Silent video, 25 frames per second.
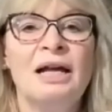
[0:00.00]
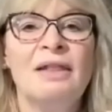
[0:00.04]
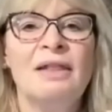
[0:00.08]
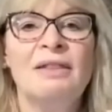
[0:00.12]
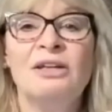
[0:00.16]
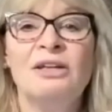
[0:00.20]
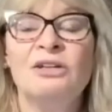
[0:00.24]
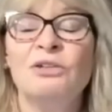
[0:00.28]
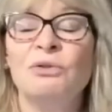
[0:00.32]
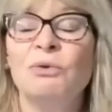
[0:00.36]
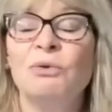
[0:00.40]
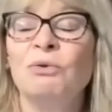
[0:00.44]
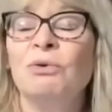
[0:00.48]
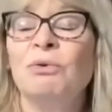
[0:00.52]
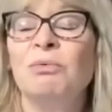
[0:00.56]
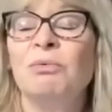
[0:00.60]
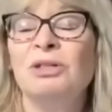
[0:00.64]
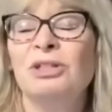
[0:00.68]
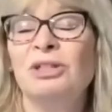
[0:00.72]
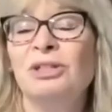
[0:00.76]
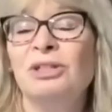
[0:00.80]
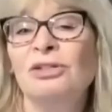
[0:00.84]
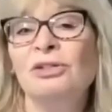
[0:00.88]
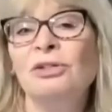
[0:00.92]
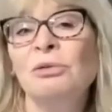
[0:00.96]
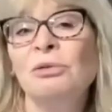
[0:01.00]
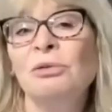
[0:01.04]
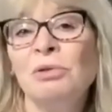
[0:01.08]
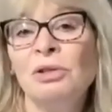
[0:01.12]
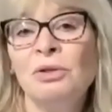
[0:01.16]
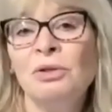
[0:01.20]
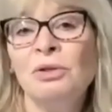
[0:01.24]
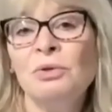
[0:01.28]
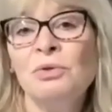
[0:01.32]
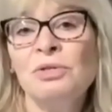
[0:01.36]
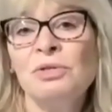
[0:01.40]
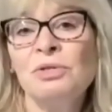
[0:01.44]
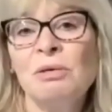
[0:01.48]
They don't know what to do
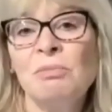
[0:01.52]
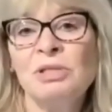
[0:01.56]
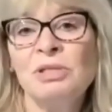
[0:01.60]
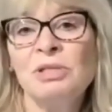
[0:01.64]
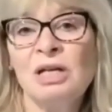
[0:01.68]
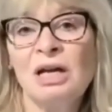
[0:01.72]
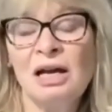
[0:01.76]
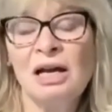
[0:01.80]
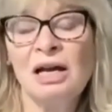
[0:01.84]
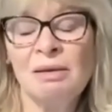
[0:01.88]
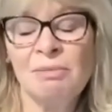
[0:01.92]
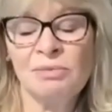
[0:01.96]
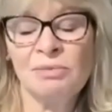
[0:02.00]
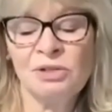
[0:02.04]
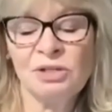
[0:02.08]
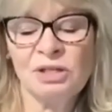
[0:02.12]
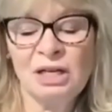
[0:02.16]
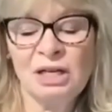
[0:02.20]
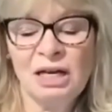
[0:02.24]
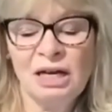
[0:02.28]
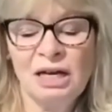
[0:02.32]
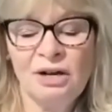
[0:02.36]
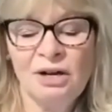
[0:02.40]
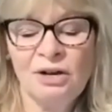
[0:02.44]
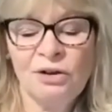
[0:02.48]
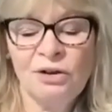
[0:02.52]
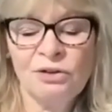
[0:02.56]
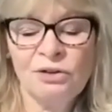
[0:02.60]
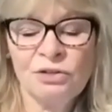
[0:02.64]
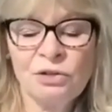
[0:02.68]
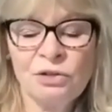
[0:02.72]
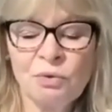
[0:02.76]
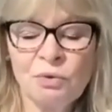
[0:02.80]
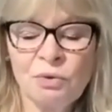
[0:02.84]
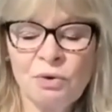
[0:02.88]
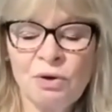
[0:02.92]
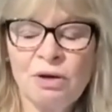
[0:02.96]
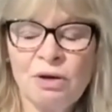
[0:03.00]
with you sometimes.
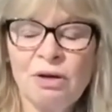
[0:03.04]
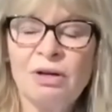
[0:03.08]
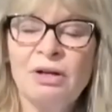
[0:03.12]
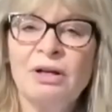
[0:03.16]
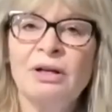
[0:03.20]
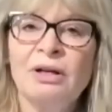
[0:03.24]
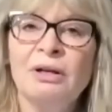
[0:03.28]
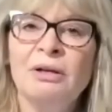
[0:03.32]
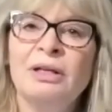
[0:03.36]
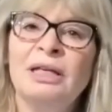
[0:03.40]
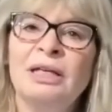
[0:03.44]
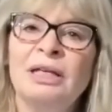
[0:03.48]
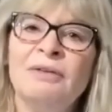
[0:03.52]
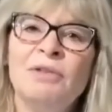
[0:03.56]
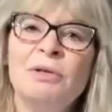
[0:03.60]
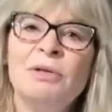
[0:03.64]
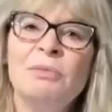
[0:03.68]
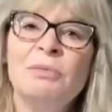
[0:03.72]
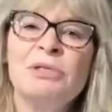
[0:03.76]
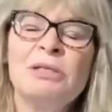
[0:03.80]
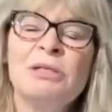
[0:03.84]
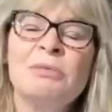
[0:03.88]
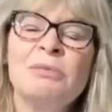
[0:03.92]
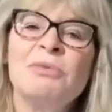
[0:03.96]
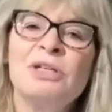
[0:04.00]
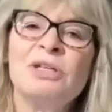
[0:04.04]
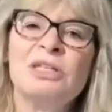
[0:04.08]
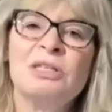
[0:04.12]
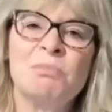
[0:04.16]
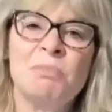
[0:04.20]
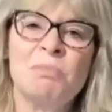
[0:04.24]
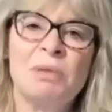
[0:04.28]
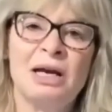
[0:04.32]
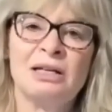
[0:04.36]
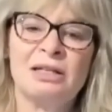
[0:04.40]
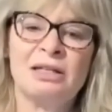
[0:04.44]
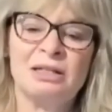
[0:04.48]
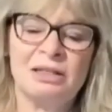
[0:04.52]
So give them some
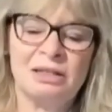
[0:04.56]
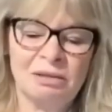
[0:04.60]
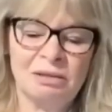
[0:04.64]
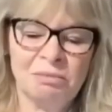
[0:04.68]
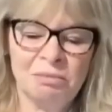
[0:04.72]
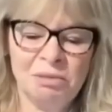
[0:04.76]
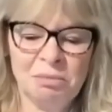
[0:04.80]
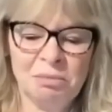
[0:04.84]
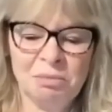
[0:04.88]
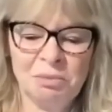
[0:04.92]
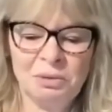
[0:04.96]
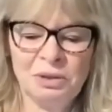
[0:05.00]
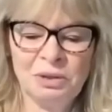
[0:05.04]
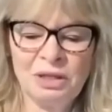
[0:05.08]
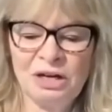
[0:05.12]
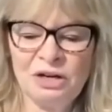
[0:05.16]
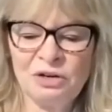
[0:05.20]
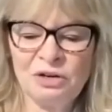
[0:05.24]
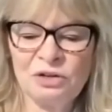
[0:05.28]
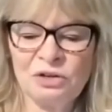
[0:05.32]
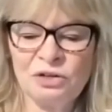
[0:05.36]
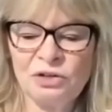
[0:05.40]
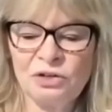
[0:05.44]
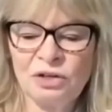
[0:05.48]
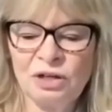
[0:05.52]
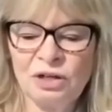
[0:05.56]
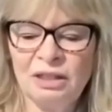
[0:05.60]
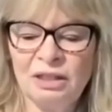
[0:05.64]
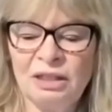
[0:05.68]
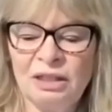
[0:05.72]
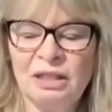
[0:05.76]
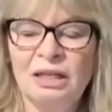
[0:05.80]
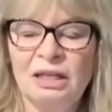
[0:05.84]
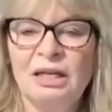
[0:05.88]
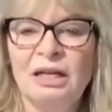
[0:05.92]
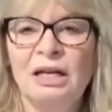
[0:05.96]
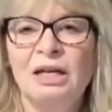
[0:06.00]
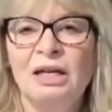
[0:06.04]
respect, people that are
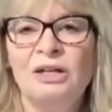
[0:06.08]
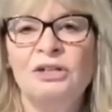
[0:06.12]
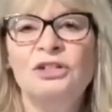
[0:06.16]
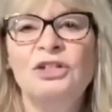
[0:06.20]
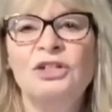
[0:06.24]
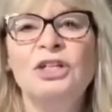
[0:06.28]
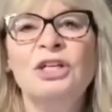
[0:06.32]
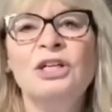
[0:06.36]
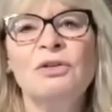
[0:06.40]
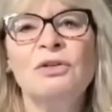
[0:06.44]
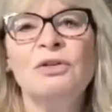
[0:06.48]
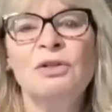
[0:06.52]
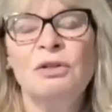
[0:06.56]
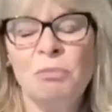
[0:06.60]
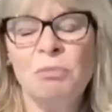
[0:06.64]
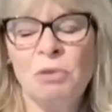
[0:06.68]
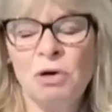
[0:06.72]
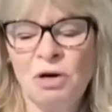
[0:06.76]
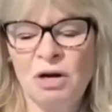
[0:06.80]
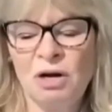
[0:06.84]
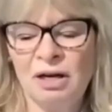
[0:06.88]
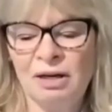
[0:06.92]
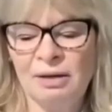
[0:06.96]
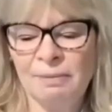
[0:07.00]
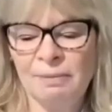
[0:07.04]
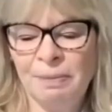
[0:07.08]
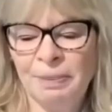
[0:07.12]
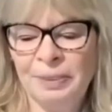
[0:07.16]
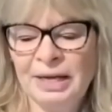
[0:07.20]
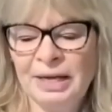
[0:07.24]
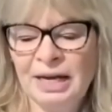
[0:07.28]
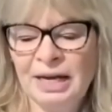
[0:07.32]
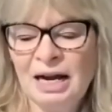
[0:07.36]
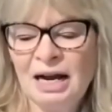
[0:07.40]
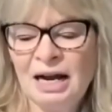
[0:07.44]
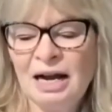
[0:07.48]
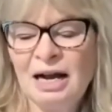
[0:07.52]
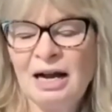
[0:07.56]
struggling, cheer them on.
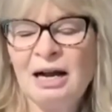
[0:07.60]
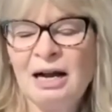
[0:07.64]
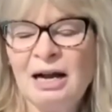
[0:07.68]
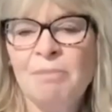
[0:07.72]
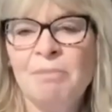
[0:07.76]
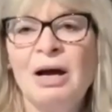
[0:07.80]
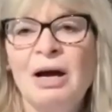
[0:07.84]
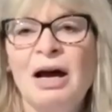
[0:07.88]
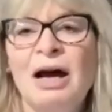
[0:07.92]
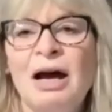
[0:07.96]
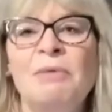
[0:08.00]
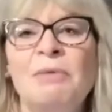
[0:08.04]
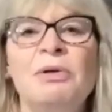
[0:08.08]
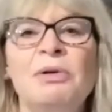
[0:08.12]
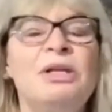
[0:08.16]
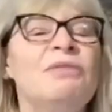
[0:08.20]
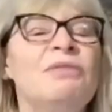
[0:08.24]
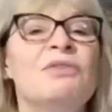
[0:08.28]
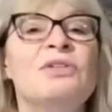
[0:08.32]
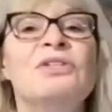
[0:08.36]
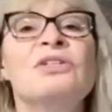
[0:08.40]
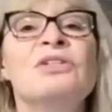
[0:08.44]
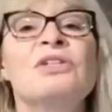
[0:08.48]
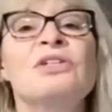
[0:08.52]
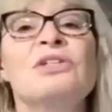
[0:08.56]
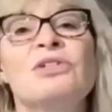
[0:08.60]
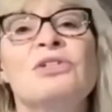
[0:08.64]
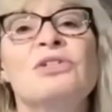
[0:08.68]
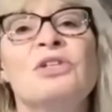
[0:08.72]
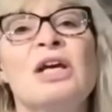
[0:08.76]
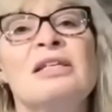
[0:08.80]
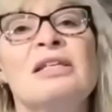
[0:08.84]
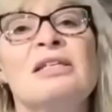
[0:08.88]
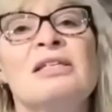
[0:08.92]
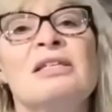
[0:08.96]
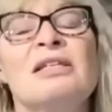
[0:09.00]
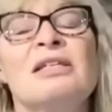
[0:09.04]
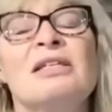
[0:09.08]
Um, I would even
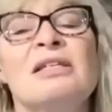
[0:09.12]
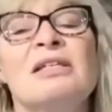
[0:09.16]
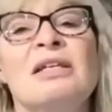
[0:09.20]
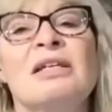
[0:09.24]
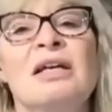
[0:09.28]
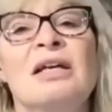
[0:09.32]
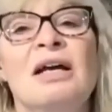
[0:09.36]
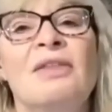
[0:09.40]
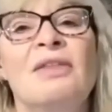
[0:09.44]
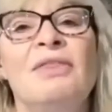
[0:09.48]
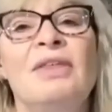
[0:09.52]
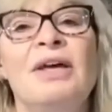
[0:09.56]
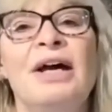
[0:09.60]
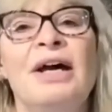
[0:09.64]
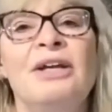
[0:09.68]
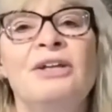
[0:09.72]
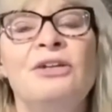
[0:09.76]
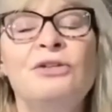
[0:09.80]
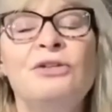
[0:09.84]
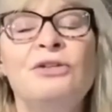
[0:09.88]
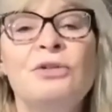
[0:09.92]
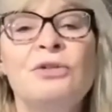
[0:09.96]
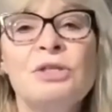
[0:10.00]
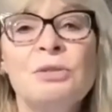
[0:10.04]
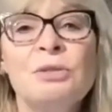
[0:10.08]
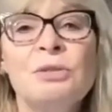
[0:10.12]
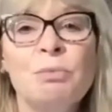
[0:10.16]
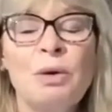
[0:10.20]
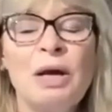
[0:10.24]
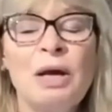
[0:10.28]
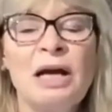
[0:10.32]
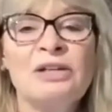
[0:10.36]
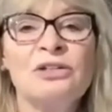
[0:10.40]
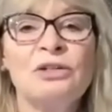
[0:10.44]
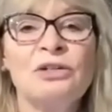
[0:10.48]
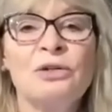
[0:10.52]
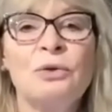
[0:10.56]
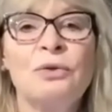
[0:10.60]
suggest that you do some
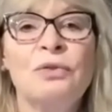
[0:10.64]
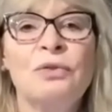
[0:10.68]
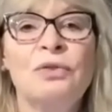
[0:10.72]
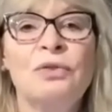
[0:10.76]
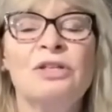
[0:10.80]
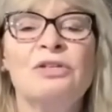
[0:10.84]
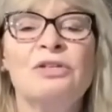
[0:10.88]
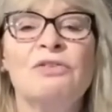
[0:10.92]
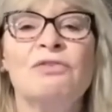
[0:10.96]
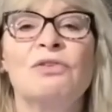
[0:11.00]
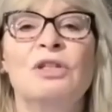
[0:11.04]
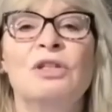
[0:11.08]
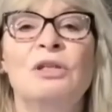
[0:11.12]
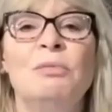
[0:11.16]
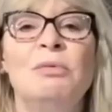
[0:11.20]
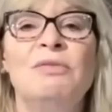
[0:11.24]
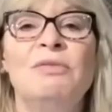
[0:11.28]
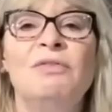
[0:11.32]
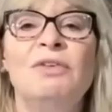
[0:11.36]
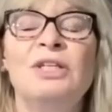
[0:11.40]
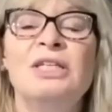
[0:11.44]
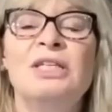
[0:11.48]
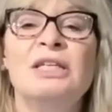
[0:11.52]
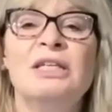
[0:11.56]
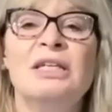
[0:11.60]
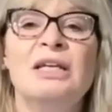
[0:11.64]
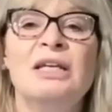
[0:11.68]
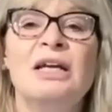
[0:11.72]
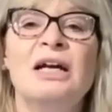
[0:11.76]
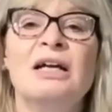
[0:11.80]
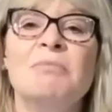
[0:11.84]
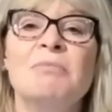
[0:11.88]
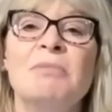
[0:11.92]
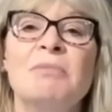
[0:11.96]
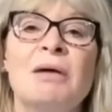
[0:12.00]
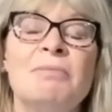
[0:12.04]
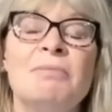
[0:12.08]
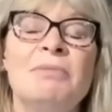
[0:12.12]
practical things for them. If it's a
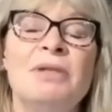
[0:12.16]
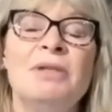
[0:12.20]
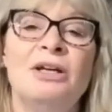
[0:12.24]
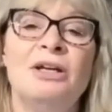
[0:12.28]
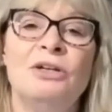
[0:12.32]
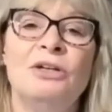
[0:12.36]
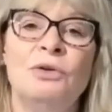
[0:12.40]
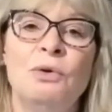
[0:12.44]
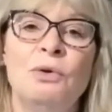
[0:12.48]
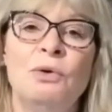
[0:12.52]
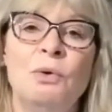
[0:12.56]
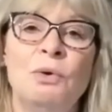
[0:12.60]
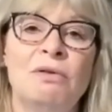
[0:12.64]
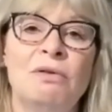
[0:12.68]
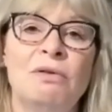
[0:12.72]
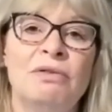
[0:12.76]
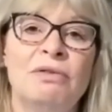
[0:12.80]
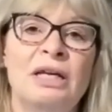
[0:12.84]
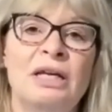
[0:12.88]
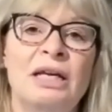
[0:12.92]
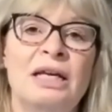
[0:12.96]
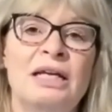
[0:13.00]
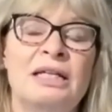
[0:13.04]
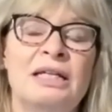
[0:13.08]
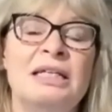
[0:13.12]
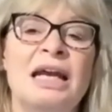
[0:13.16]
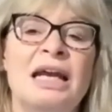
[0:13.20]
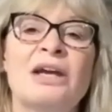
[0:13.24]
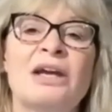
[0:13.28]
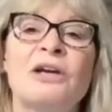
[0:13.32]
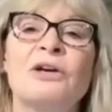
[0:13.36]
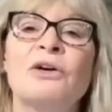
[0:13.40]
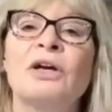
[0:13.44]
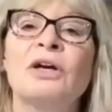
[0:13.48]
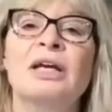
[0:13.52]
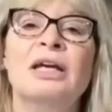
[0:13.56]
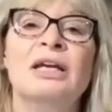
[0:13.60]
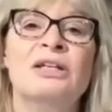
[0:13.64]
young mom that you know of,
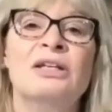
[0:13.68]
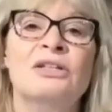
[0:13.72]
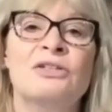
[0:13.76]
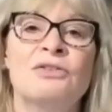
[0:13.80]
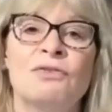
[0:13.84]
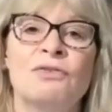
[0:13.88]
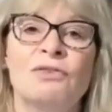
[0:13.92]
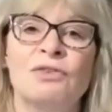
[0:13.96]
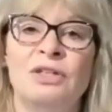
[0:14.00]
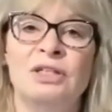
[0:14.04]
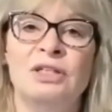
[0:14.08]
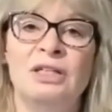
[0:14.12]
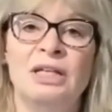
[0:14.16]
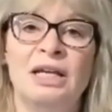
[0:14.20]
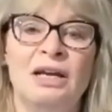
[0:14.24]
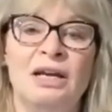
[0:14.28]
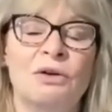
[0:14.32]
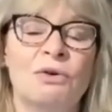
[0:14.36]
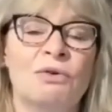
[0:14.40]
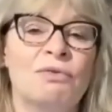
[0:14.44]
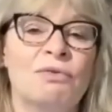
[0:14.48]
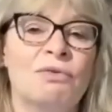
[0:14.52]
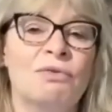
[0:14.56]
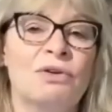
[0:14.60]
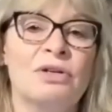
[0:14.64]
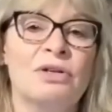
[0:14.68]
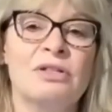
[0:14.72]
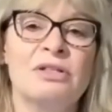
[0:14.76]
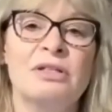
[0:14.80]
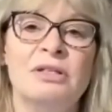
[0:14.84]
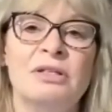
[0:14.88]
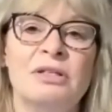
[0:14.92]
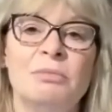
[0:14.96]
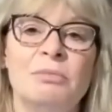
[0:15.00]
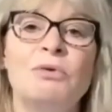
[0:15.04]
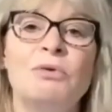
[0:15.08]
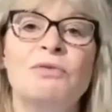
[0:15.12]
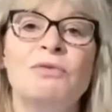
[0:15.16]
take her kids for the day or for a
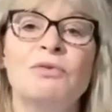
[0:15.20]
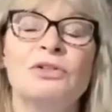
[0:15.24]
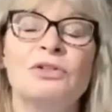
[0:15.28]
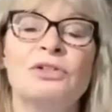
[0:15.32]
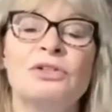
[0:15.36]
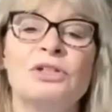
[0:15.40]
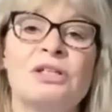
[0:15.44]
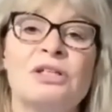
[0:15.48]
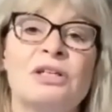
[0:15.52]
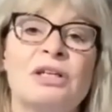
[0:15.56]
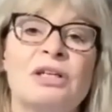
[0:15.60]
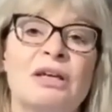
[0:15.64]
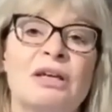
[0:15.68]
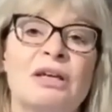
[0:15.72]
sleepover just to